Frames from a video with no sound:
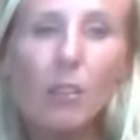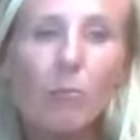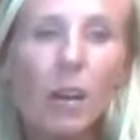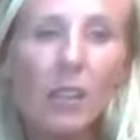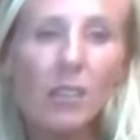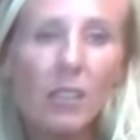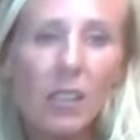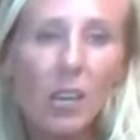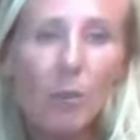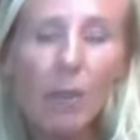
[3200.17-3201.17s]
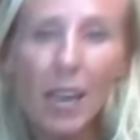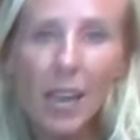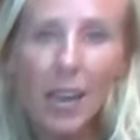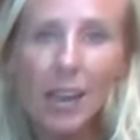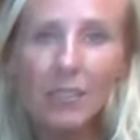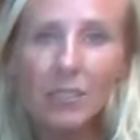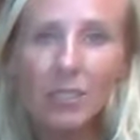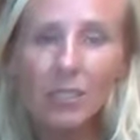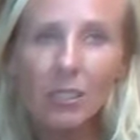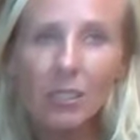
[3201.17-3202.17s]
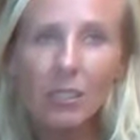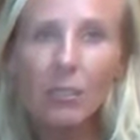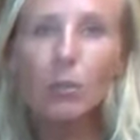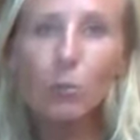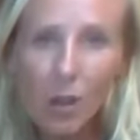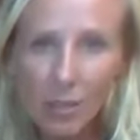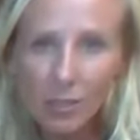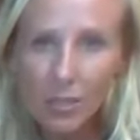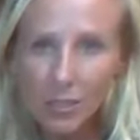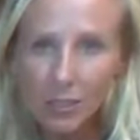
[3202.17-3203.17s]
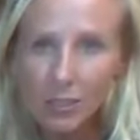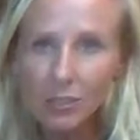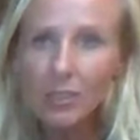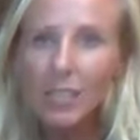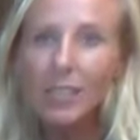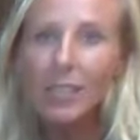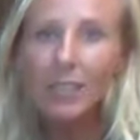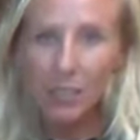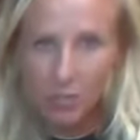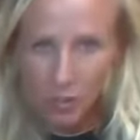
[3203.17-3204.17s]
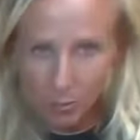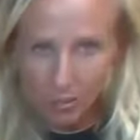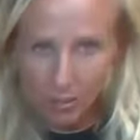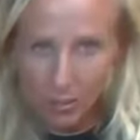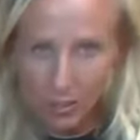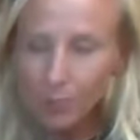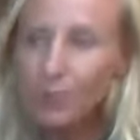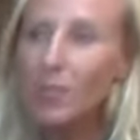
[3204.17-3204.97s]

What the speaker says: bought them at a garage sale and used them,